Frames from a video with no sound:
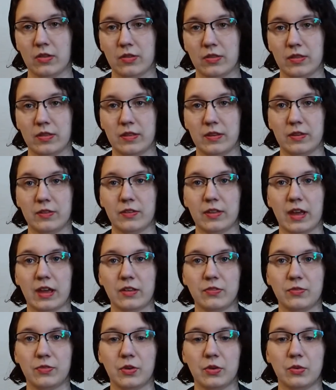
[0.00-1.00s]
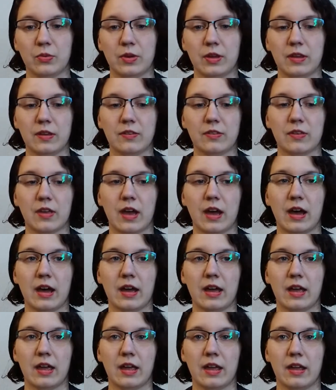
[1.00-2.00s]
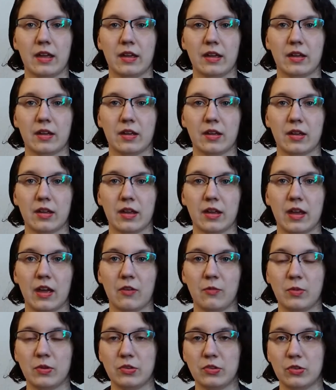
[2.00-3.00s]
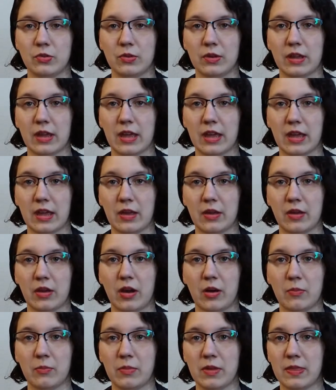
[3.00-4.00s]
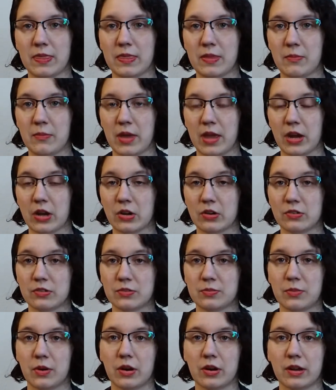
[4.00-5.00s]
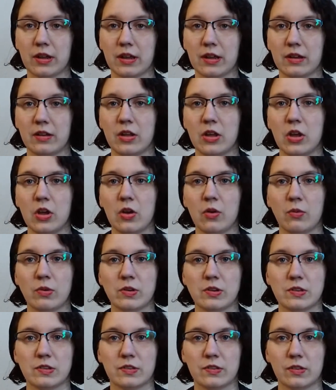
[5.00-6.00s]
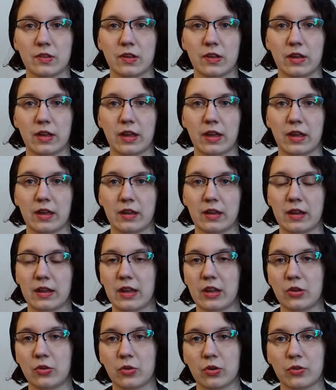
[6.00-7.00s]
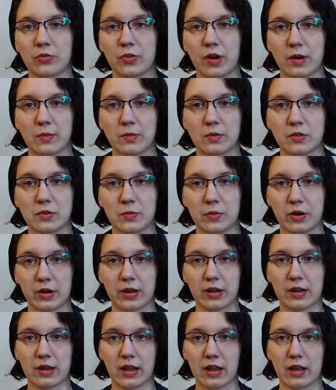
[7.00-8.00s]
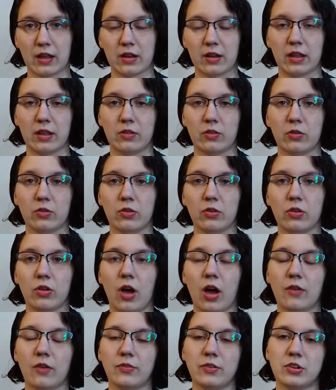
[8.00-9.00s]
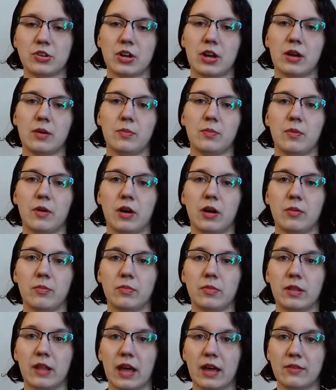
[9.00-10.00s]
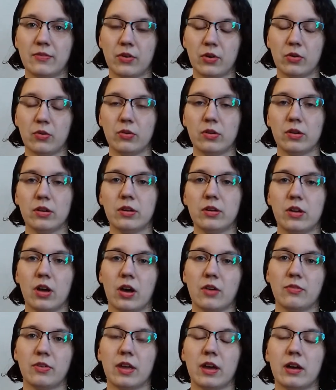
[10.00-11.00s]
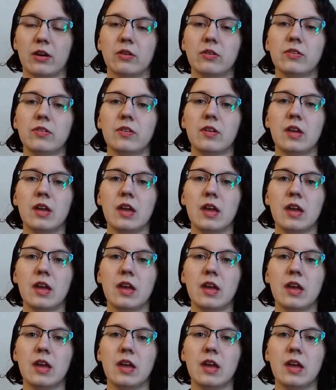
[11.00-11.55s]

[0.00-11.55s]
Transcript: These last few weeks I have been doing a Meet the Makers market, which is an indoor farmers market at a local coffee shop, Live Oak Coffee House.